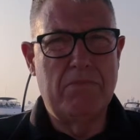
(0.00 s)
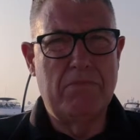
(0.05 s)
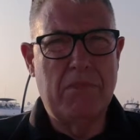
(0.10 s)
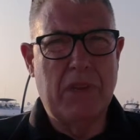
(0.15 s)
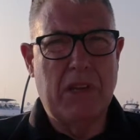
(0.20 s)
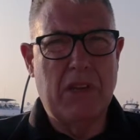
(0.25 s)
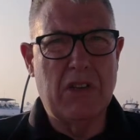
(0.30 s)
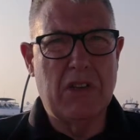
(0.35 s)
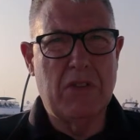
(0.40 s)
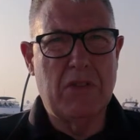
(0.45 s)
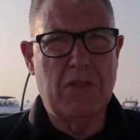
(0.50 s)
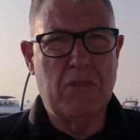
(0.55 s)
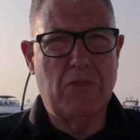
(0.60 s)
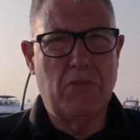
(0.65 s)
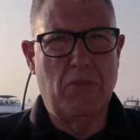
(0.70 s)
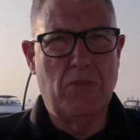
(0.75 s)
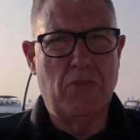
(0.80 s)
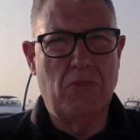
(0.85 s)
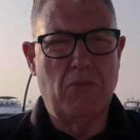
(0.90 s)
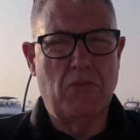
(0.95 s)
because
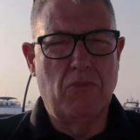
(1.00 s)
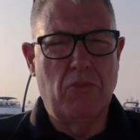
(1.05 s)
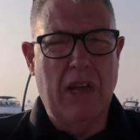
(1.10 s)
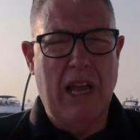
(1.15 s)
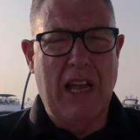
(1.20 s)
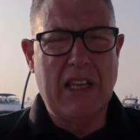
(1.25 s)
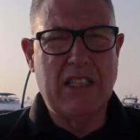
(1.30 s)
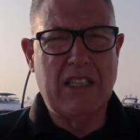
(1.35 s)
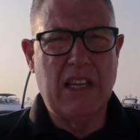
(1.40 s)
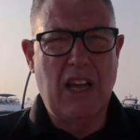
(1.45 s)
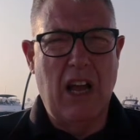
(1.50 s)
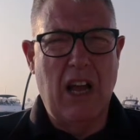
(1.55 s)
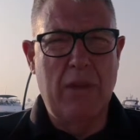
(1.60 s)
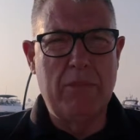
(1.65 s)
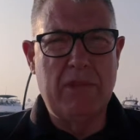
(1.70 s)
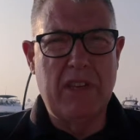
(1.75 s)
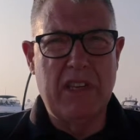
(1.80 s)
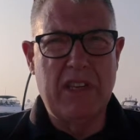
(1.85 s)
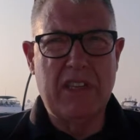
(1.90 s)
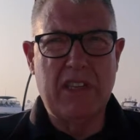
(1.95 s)
we had
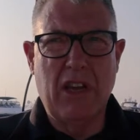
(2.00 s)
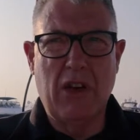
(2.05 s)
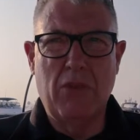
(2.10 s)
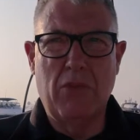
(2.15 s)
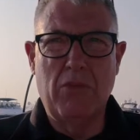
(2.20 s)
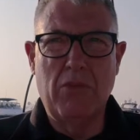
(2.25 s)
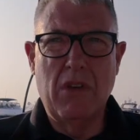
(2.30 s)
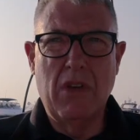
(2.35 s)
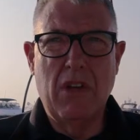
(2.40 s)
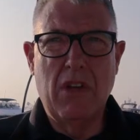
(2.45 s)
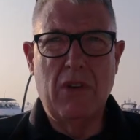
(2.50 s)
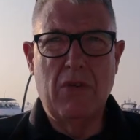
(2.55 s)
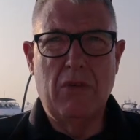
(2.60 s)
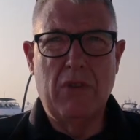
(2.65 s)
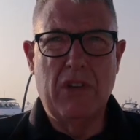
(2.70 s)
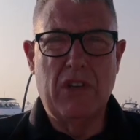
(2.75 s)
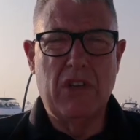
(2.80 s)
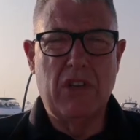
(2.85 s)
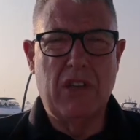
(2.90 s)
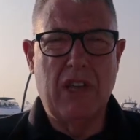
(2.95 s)
timed it so we
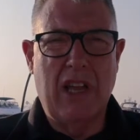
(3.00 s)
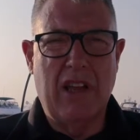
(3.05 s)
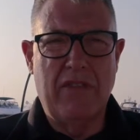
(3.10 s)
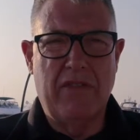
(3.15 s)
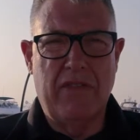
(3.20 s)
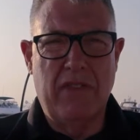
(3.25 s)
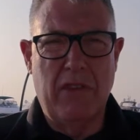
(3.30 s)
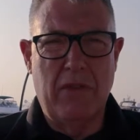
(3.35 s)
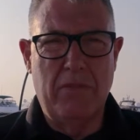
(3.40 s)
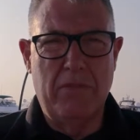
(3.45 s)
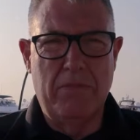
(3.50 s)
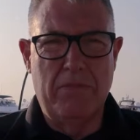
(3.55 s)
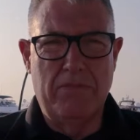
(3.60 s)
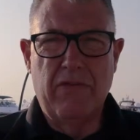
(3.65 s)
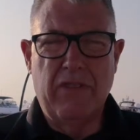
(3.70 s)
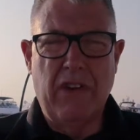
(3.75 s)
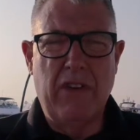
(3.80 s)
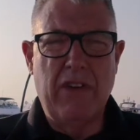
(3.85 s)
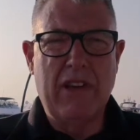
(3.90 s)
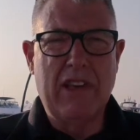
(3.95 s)
should have
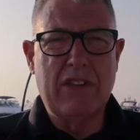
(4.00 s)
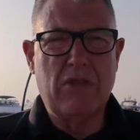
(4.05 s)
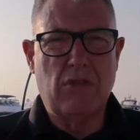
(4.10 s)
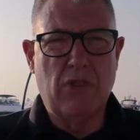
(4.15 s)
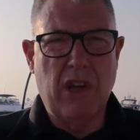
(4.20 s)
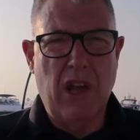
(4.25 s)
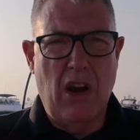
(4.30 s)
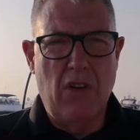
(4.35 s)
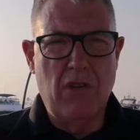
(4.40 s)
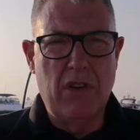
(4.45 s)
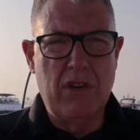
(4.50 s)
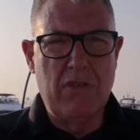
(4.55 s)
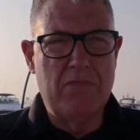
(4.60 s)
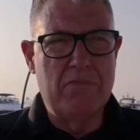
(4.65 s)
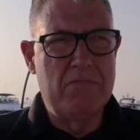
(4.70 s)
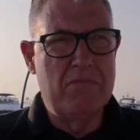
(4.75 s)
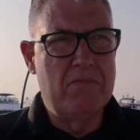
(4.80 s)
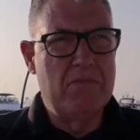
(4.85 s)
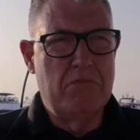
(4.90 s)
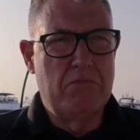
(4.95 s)
very little current,
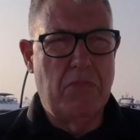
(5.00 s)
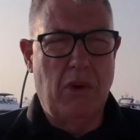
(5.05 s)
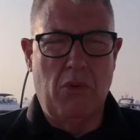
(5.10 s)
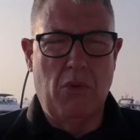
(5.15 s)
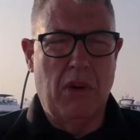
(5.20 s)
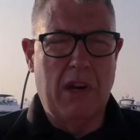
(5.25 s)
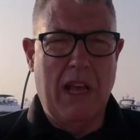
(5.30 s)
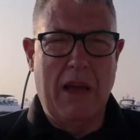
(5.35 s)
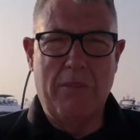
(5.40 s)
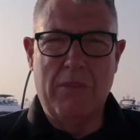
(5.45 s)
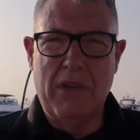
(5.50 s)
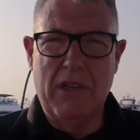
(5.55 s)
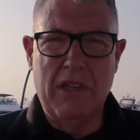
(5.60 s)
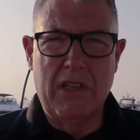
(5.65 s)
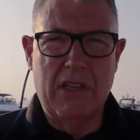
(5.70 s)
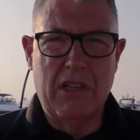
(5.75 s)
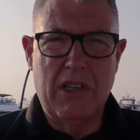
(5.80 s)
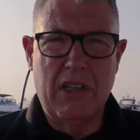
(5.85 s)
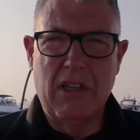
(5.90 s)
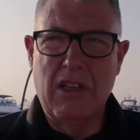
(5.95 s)
but what
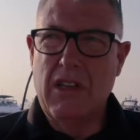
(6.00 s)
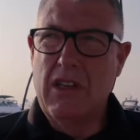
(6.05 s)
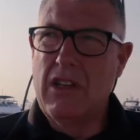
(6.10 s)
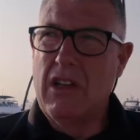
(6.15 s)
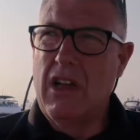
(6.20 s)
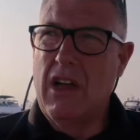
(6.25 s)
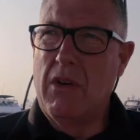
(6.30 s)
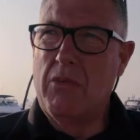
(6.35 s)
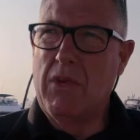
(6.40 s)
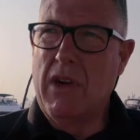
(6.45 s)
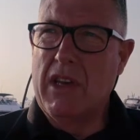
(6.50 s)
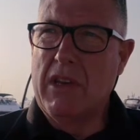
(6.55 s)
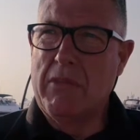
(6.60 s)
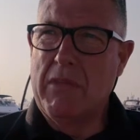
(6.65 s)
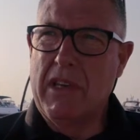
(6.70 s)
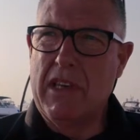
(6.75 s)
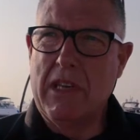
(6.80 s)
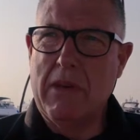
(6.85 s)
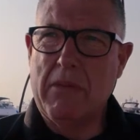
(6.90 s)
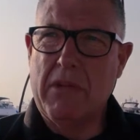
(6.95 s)
happened, we had a
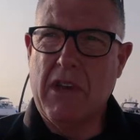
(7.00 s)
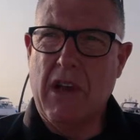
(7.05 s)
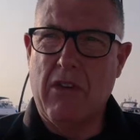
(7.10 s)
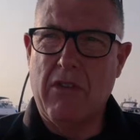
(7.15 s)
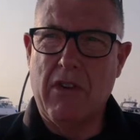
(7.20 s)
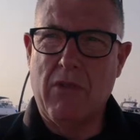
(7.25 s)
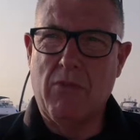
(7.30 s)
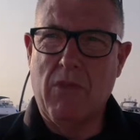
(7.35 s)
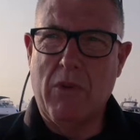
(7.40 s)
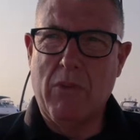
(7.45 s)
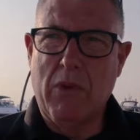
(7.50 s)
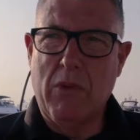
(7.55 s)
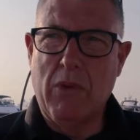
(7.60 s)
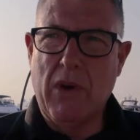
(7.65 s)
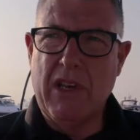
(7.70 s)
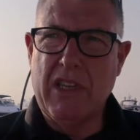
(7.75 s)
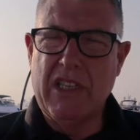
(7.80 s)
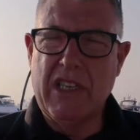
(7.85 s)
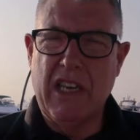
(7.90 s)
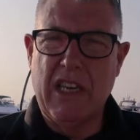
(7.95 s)
medium current when we
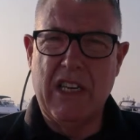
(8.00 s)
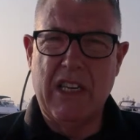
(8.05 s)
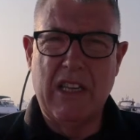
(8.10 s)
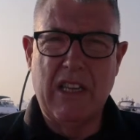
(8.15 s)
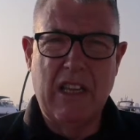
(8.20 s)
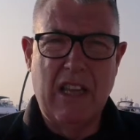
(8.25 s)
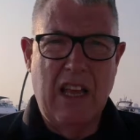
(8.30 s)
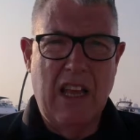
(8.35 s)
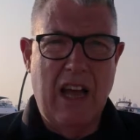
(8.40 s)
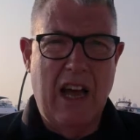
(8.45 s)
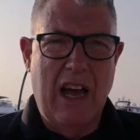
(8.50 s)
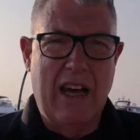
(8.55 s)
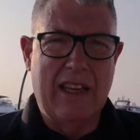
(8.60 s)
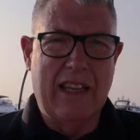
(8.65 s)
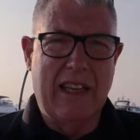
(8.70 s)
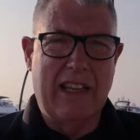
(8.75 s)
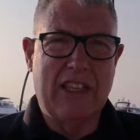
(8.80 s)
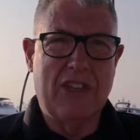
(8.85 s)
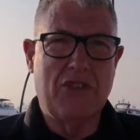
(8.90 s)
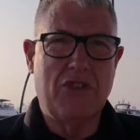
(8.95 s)
went in and
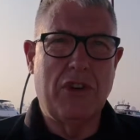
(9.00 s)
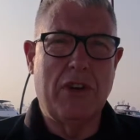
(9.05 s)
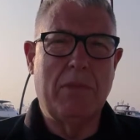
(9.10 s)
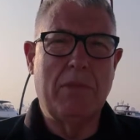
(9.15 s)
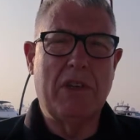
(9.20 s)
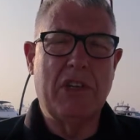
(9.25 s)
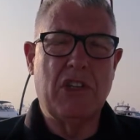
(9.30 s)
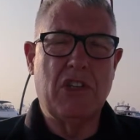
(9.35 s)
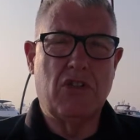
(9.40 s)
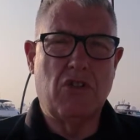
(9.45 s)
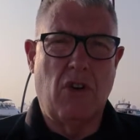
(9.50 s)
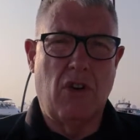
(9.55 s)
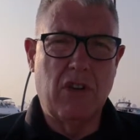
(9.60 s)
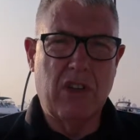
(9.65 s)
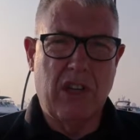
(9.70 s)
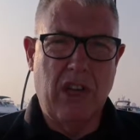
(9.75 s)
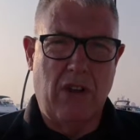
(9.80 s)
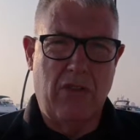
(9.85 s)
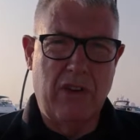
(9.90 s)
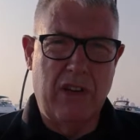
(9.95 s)
an extremely strong
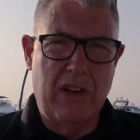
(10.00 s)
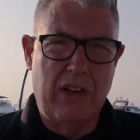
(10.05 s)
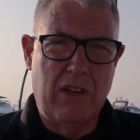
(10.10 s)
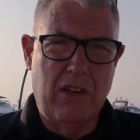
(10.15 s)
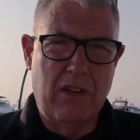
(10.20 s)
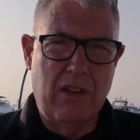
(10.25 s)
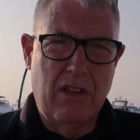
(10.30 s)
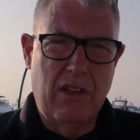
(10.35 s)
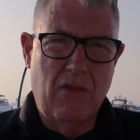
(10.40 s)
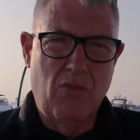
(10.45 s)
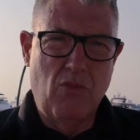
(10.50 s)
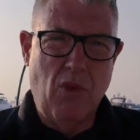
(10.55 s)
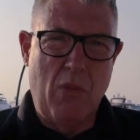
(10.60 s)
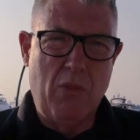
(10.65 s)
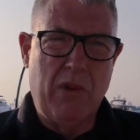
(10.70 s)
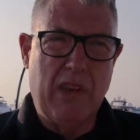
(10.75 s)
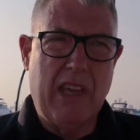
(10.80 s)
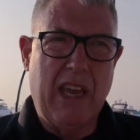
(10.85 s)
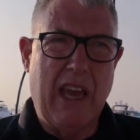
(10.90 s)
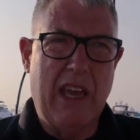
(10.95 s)
current when
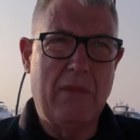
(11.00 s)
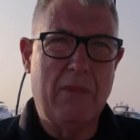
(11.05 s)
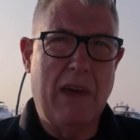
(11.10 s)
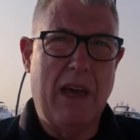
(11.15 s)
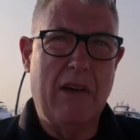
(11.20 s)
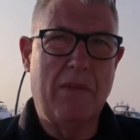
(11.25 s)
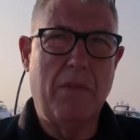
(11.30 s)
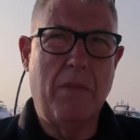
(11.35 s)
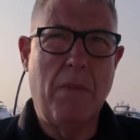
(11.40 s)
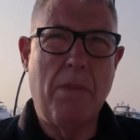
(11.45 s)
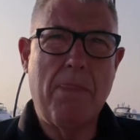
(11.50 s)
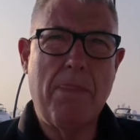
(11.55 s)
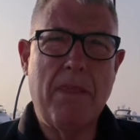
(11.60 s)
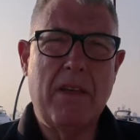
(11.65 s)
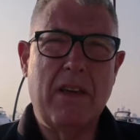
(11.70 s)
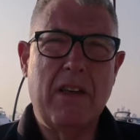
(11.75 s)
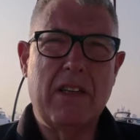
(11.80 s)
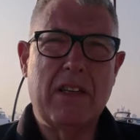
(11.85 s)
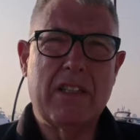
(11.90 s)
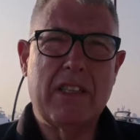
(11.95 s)
we came out,
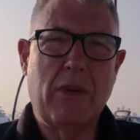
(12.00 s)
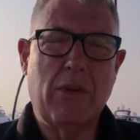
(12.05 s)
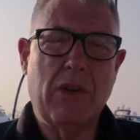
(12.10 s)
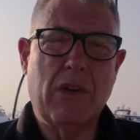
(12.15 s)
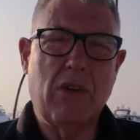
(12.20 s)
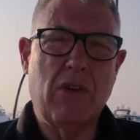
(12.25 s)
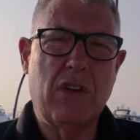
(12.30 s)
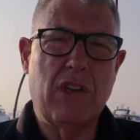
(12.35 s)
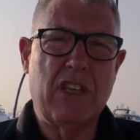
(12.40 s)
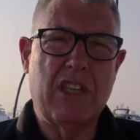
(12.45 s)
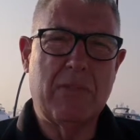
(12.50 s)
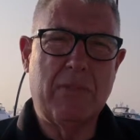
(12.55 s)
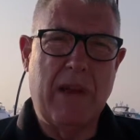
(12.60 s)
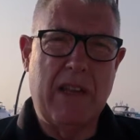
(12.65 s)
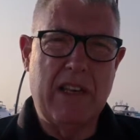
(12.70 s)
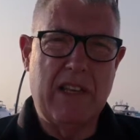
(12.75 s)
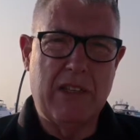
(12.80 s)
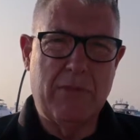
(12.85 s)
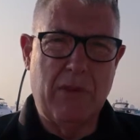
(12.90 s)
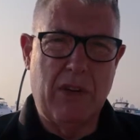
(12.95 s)
so we couldn't
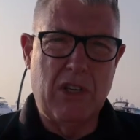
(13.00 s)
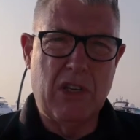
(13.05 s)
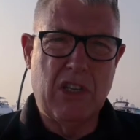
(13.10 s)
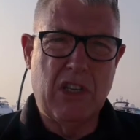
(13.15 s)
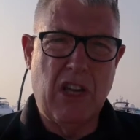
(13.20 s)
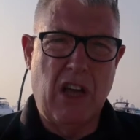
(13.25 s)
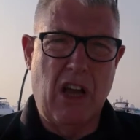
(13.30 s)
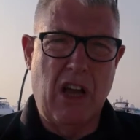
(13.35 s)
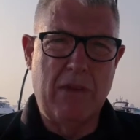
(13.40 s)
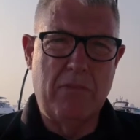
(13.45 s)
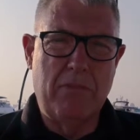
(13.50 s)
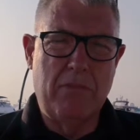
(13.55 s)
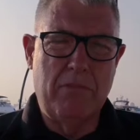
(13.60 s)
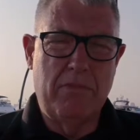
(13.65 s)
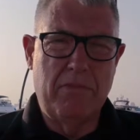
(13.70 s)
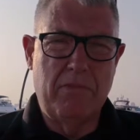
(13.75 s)
spend as much time